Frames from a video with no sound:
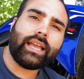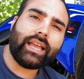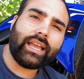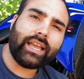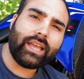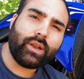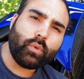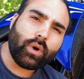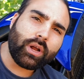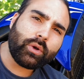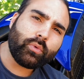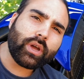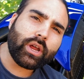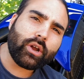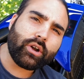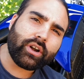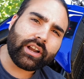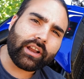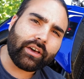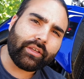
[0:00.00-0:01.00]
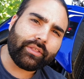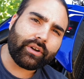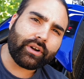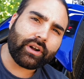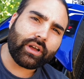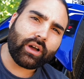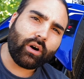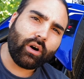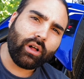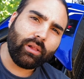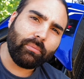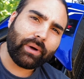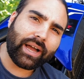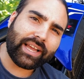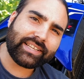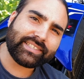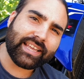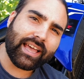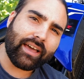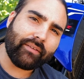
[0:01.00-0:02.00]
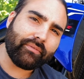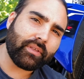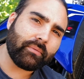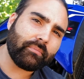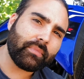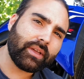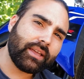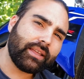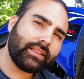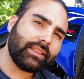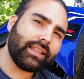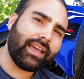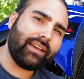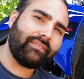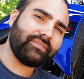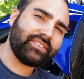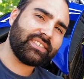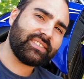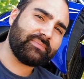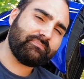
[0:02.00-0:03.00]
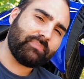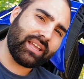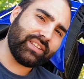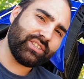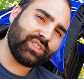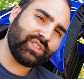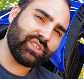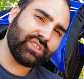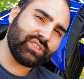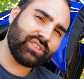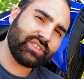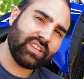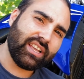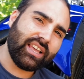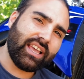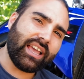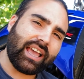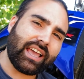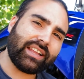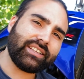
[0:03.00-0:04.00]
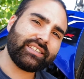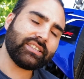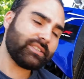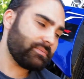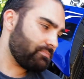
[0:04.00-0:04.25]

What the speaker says: In one way or another, all bikes have them. They have suspensions, and